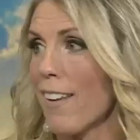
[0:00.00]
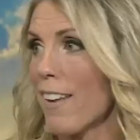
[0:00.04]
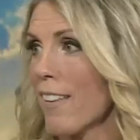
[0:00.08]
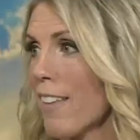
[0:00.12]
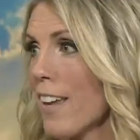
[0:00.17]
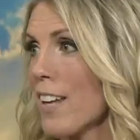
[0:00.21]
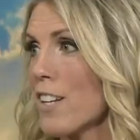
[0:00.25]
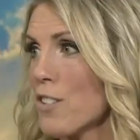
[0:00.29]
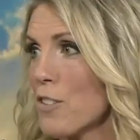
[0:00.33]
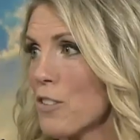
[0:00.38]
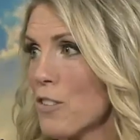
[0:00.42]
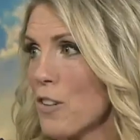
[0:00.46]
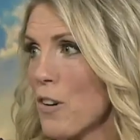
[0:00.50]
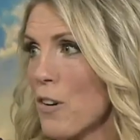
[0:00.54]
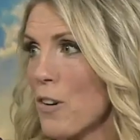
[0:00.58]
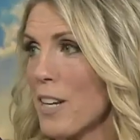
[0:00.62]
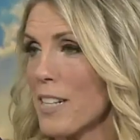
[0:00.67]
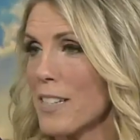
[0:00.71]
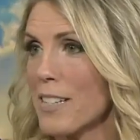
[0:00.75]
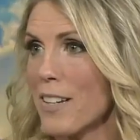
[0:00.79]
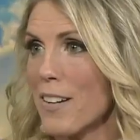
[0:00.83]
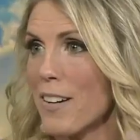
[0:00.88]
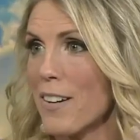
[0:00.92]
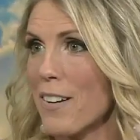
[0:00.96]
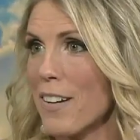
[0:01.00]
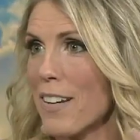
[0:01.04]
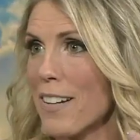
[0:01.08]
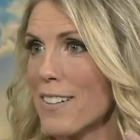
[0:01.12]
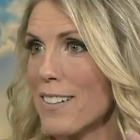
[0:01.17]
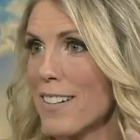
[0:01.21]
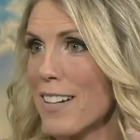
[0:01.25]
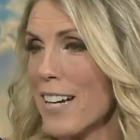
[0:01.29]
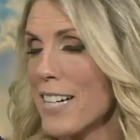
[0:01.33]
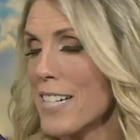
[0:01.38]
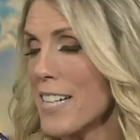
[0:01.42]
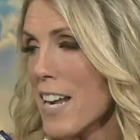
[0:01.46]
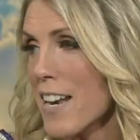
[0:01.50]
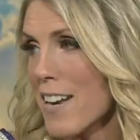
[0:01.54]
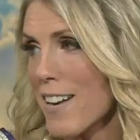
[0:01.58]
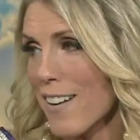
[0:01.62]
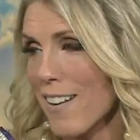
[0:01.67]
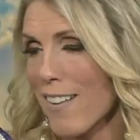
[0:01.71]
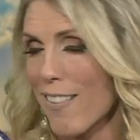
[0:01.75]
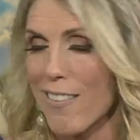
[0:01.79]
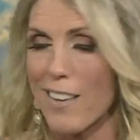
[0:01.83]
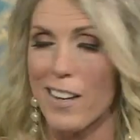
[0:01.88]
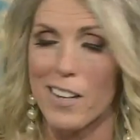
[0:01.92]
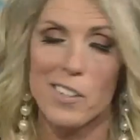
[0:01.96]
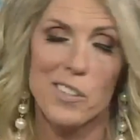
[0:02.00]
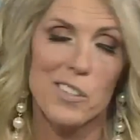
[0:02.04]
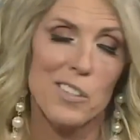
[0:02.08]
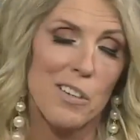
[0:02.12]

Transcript: Like, they just don't, it's an identity thing.